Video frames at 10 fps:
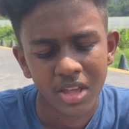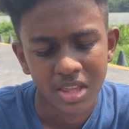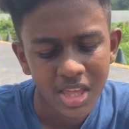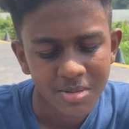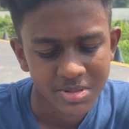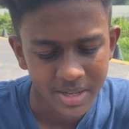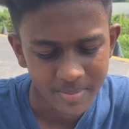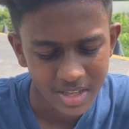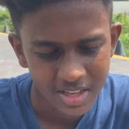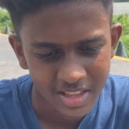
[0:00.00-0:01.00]
keep
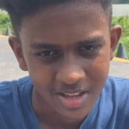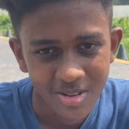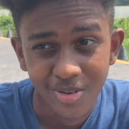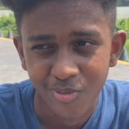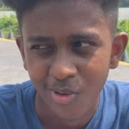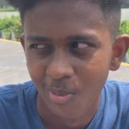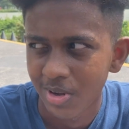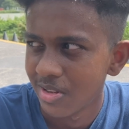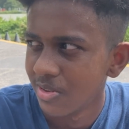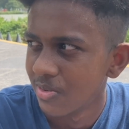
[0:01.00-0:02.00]
something that you look forward
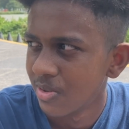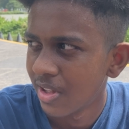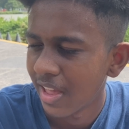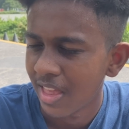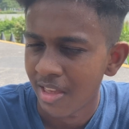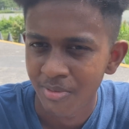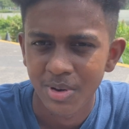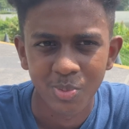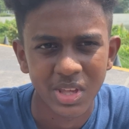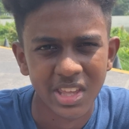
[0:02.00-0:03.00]
to every
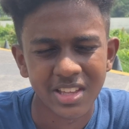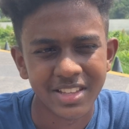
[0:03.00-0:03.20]
week.